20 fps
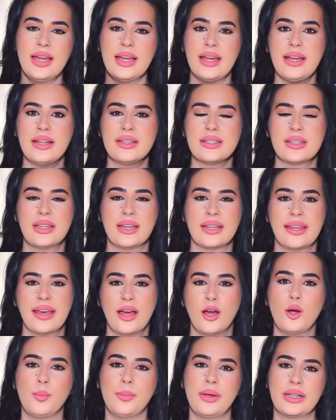it's the
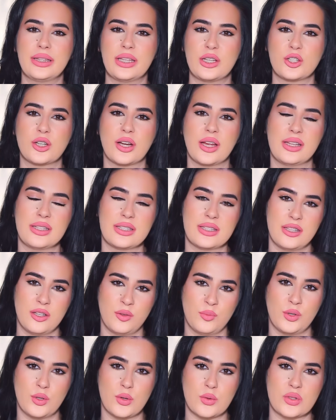caramel that shines the
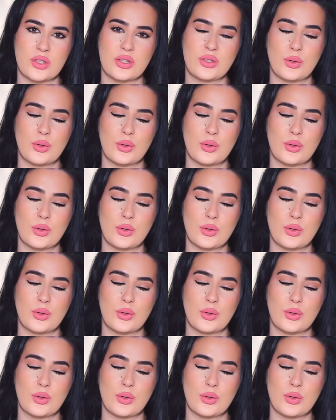most.